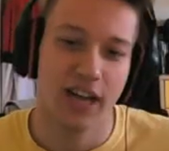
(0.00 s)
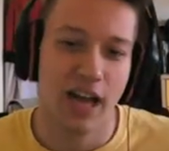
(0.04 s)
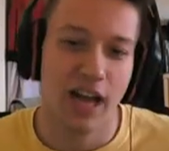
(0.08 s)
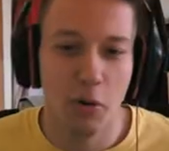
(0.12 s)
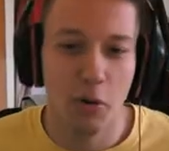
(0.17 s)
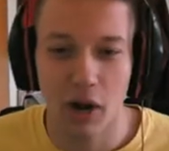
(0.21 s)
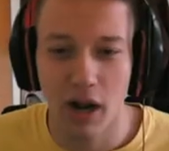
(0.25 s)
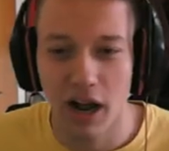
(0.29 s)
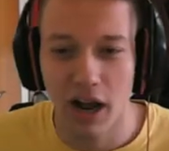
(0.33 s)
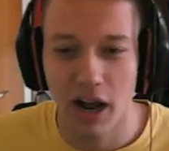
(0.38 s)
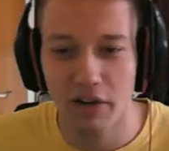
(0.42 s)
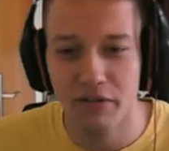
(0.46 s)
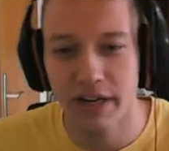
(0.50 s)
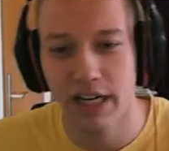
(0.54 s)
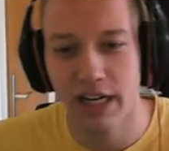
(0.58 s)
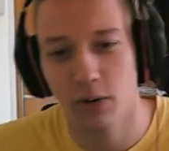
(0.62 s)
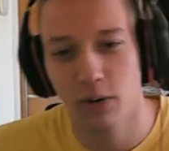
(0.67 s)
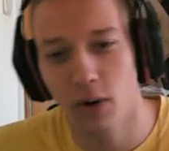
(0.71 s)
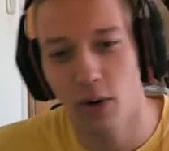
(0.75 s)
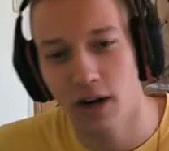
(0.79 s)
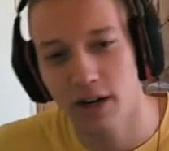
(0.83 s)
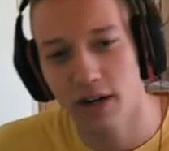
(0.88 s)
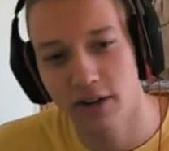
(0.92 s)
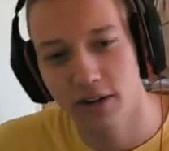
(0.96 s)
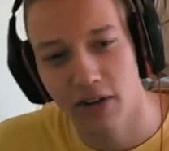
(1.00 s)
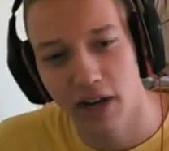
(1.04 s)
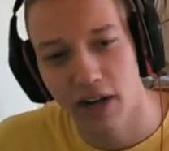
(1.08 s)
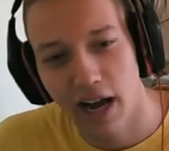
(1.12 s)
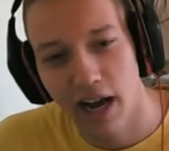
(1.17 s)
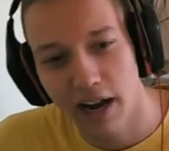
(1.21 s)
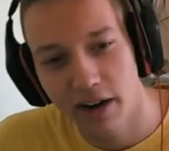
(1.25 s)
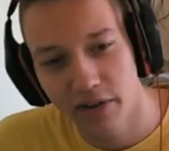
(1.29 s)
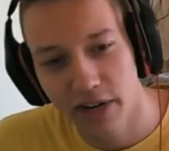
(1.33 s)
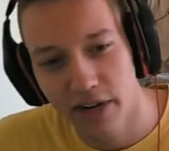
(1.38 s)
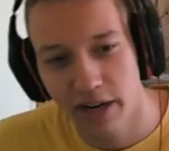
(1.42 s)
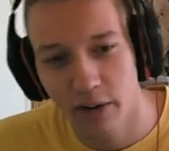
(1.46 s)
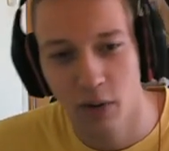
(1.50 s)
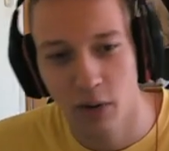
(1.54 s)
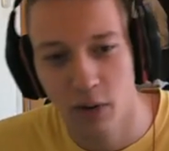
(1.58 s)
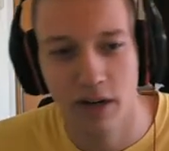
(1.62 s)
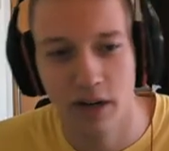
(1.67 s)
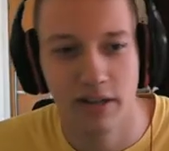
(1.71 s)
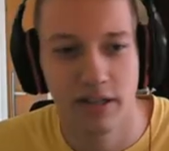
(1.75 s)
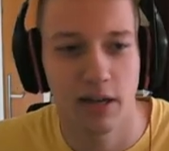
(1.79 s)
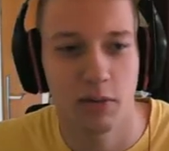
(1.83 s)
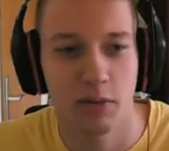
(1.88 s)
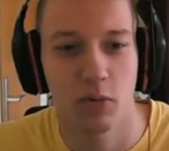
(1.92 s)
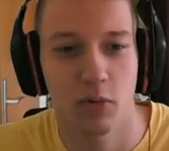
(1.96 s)
I really
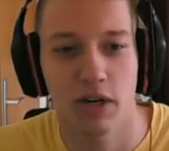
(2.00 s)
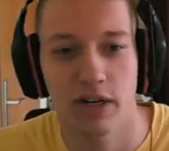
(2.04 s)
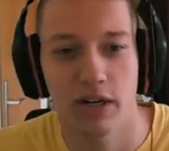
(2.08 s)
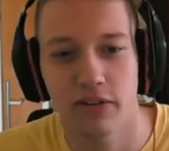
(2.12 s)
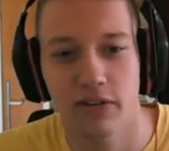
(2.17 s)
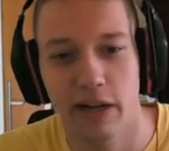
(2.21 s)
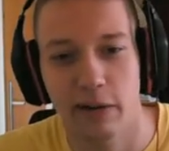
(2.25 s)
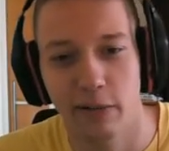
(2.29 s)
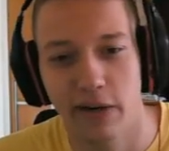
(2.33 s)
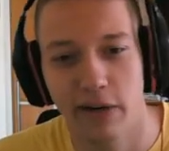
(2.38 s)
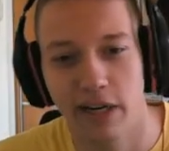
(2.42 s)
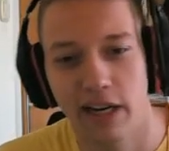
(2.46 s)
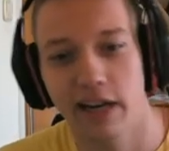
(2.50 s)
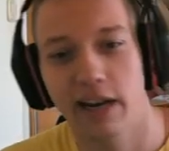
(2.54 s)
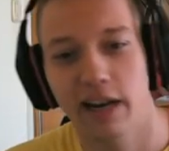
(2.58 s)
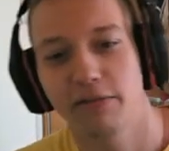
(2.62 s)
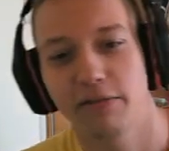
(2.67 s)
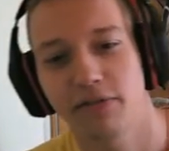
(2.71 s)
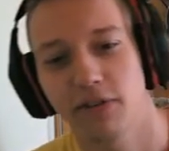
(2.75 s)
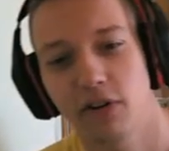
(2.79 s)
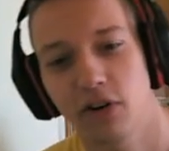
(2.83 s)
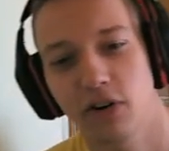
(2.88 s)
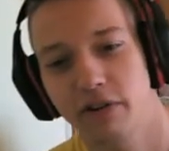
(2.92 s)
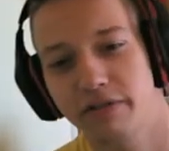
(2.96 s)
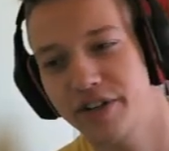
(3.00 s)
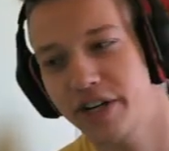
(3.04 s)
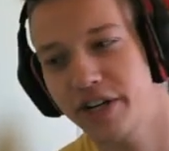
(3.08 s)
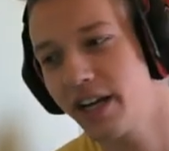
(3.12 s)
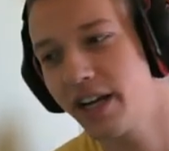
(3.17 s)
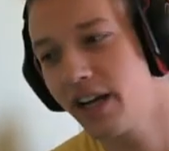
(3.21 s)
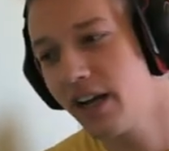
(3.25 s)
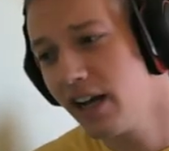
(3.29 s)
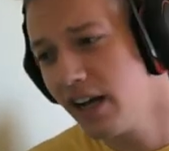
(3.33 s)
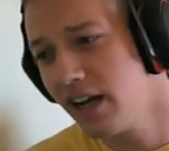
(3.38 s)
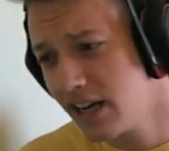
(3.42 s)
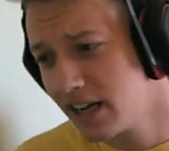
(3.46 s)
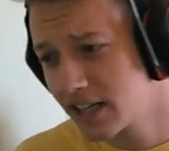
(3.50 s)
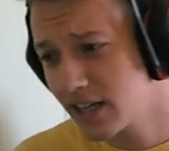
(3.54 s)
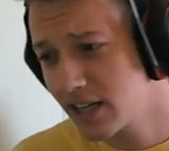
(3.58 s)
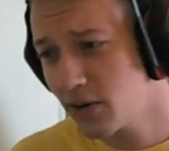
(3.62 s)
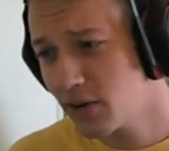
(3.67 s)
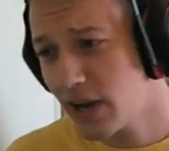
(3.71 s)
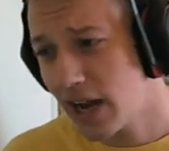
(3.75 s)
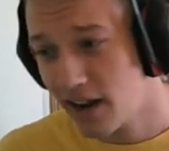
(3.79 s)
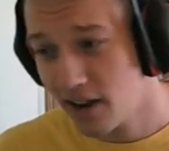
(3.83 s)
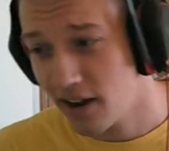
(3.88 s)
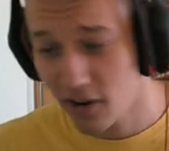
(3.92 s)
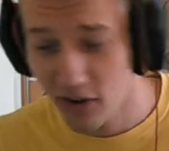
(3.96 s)
want someone to tell me that I'm full of shit. So
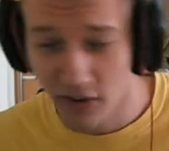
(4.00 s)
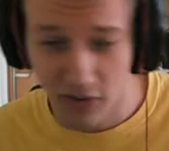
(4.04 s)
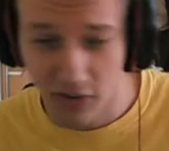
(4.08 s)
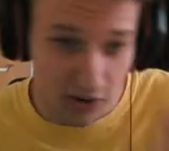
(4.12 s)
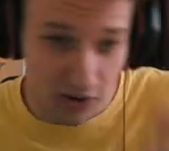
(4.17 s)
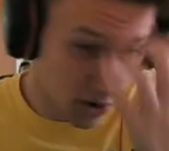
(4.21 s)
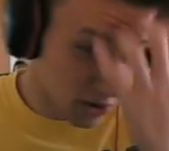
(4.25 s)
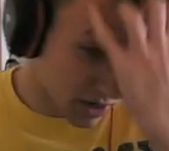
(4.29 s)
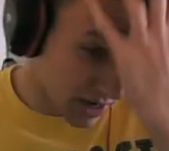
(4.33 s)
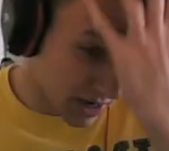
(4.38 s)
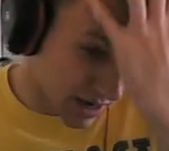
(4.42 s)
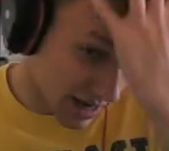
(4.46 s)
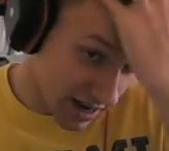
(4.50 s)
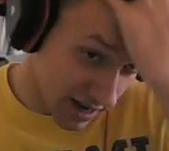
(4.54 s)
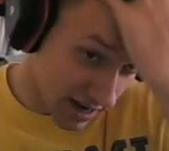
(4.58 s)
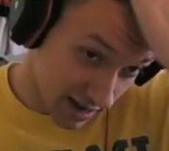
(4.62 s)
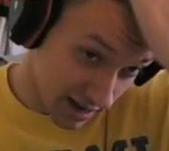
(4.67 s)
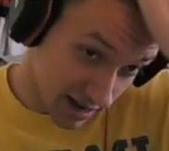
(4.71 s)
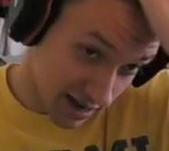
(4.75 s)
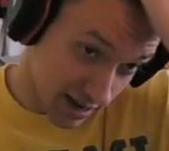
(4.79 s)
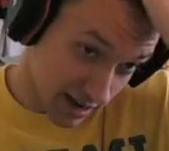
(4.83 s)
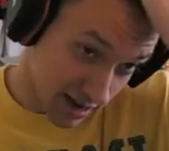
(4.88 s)
yeah, okay.